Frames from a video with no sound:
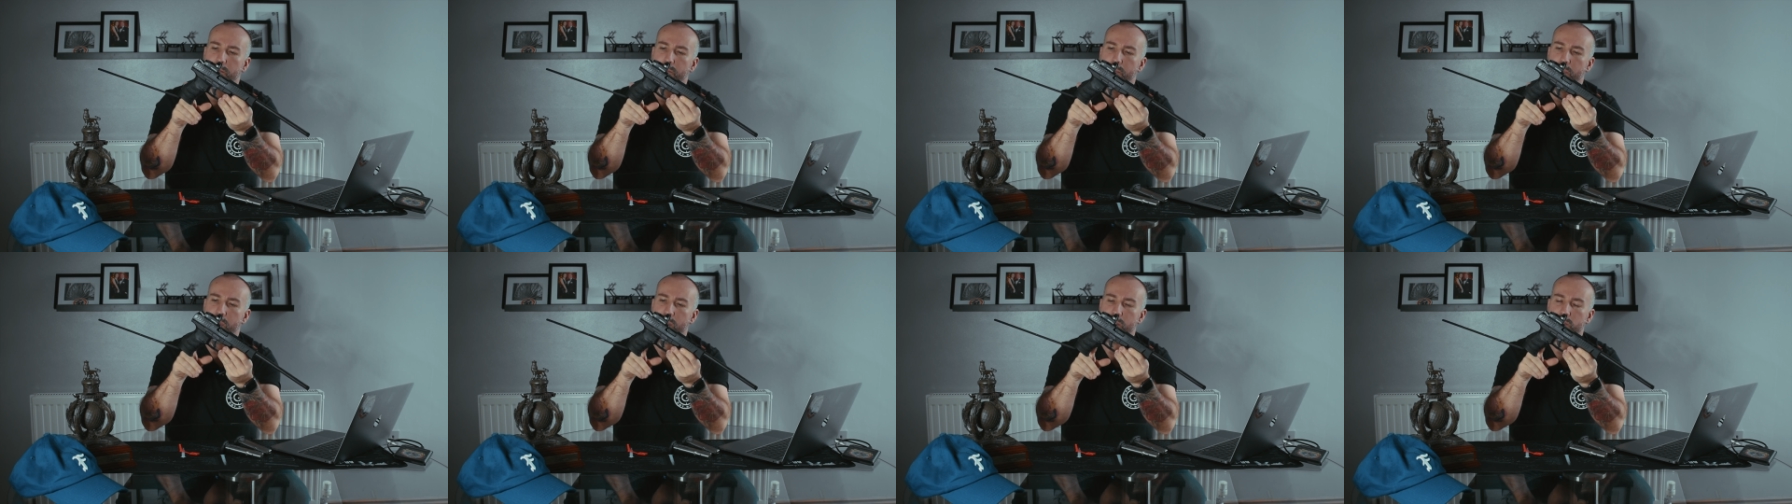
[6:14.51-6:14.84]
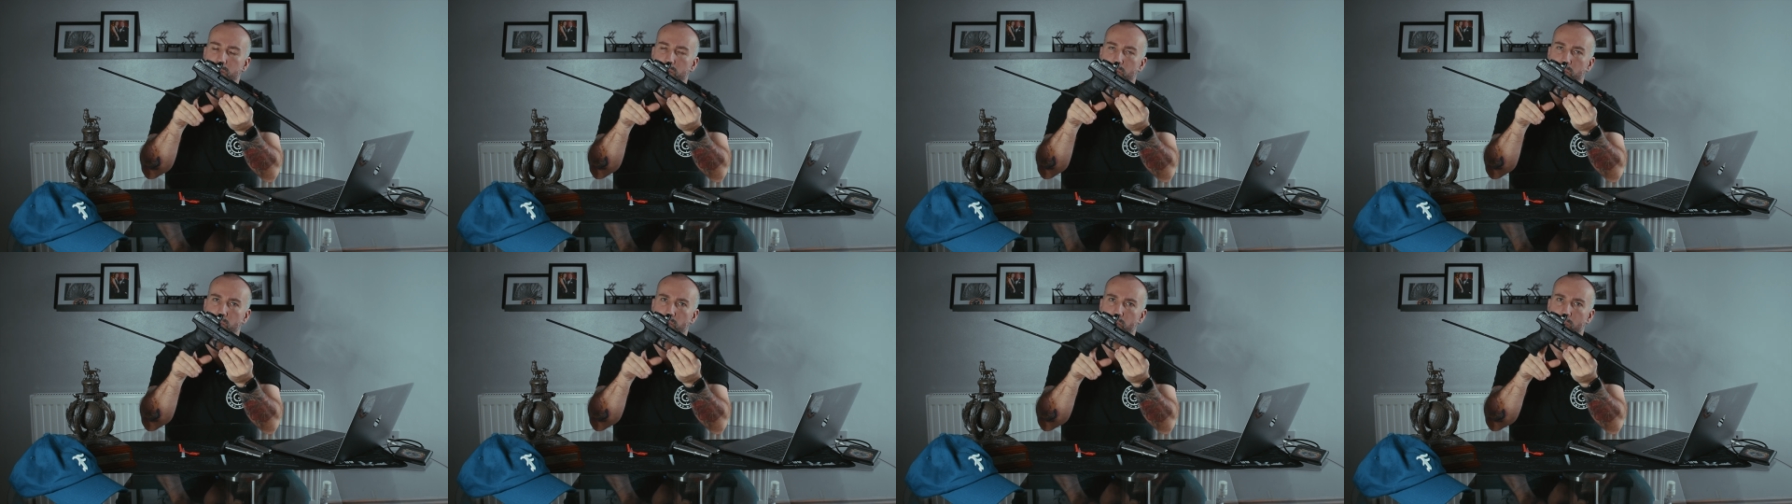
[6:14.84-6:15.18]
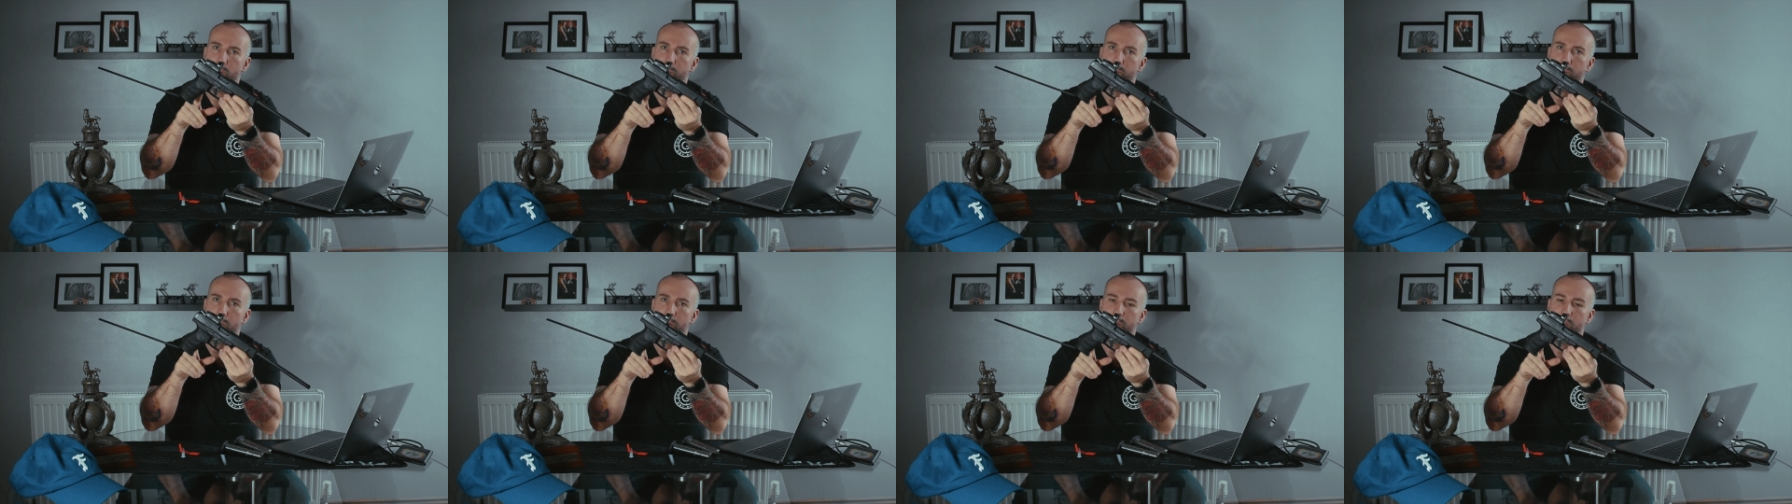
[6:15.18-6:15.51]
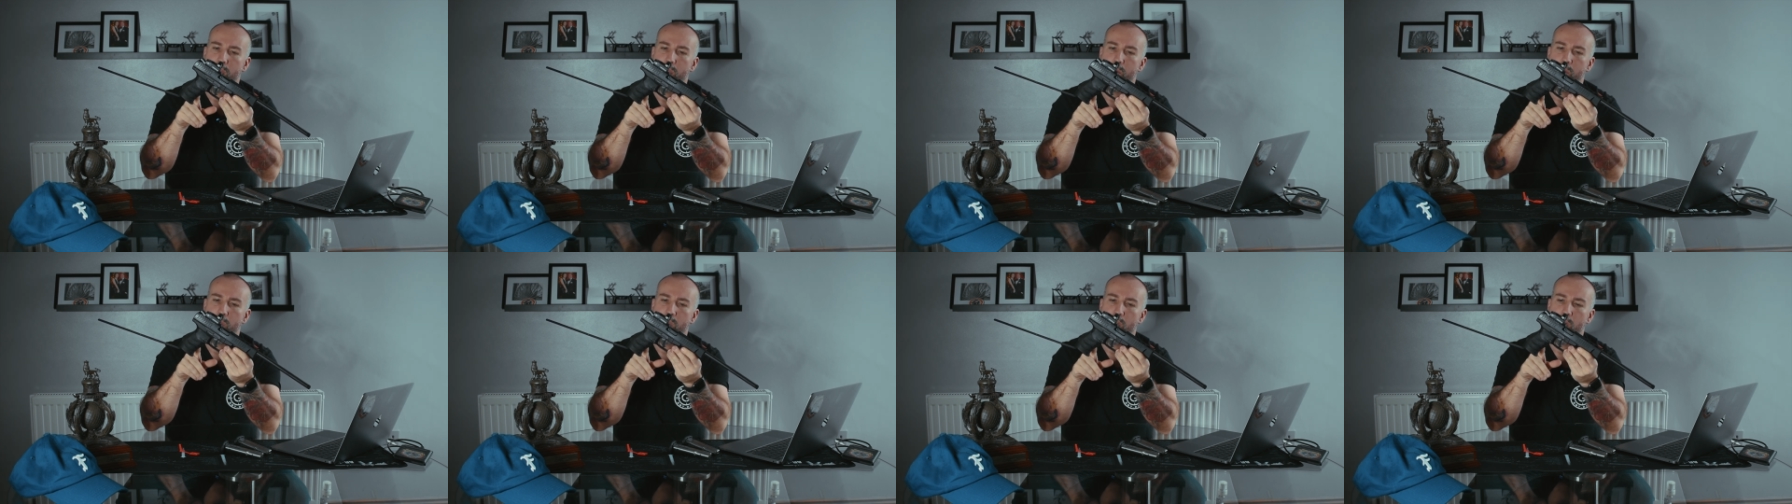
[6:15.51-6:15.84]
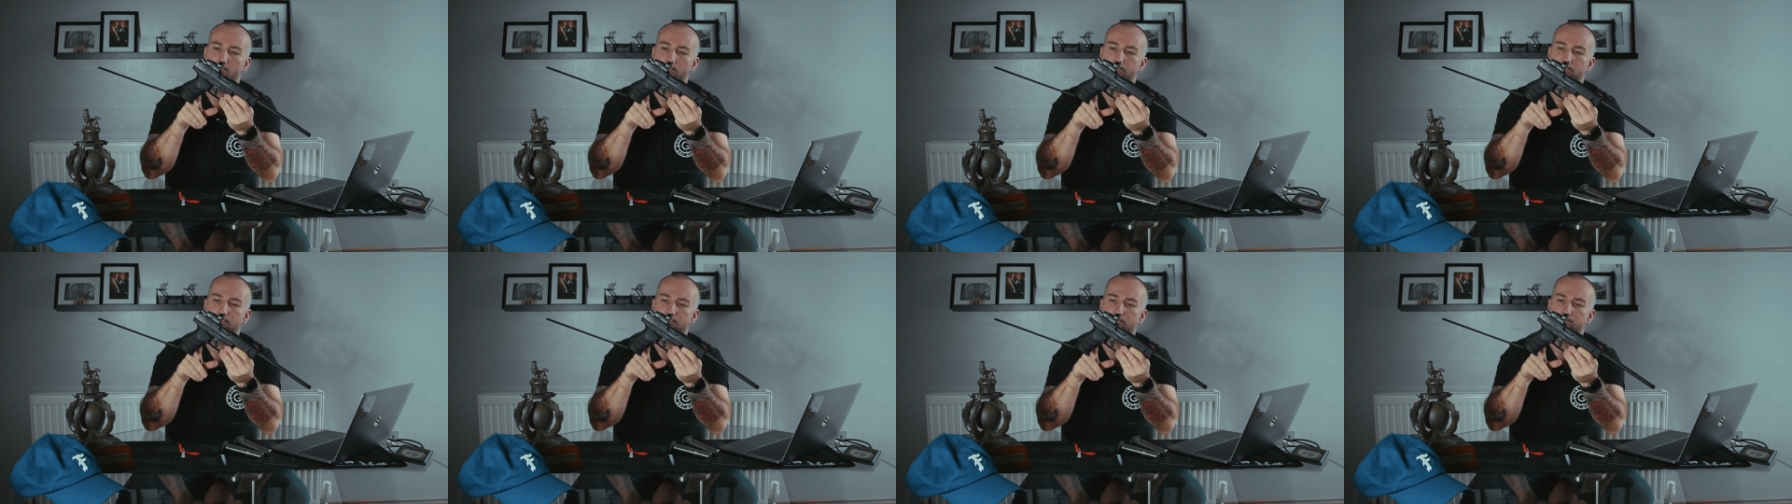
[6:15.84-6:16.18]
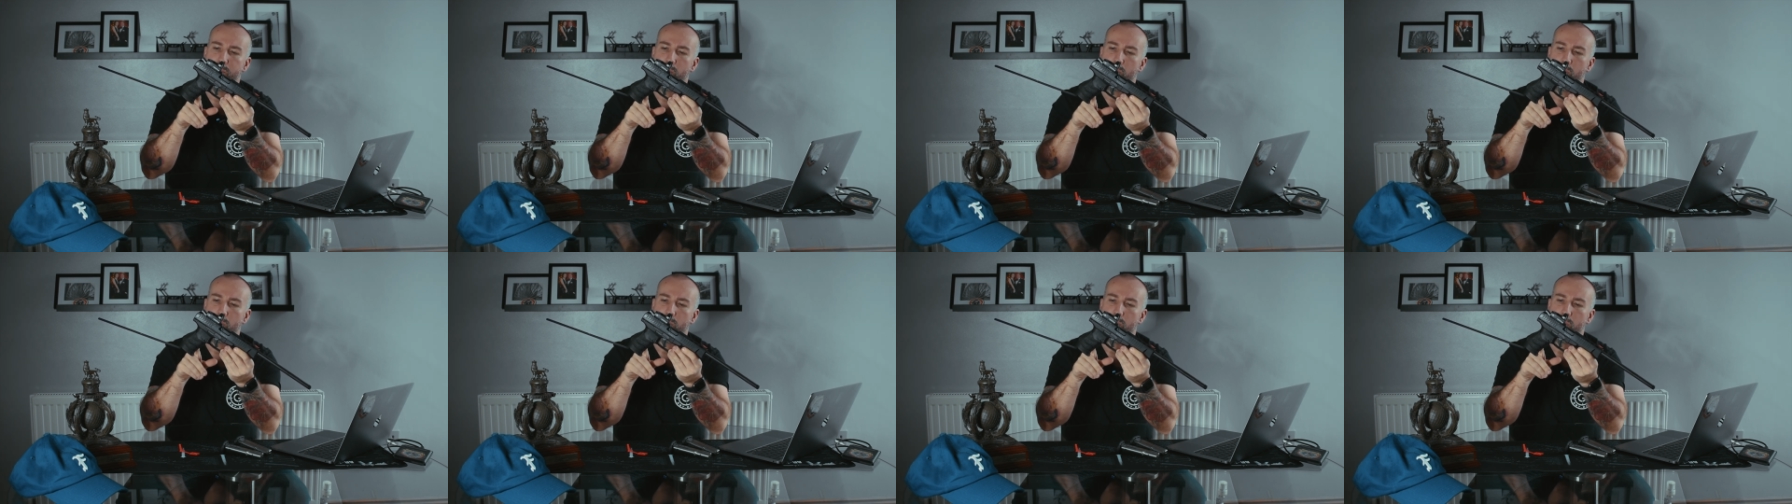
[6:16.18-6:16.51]
pistol grip. I know a lot of
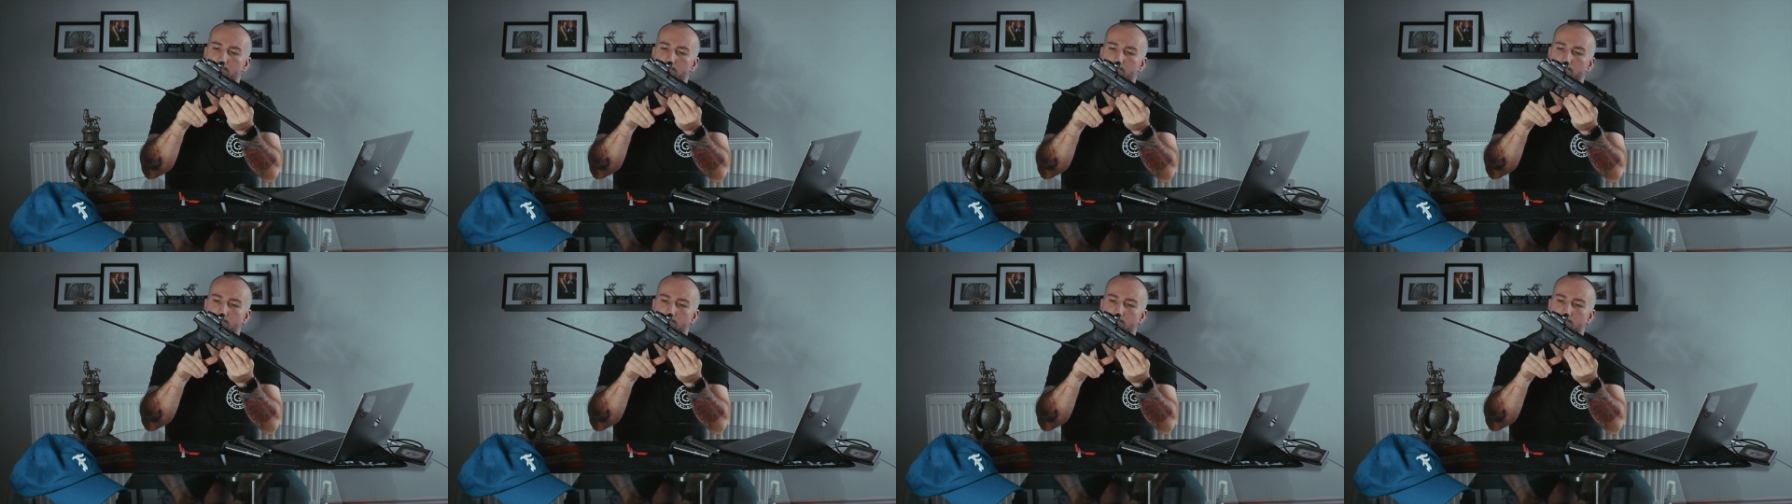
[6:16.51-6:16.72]
people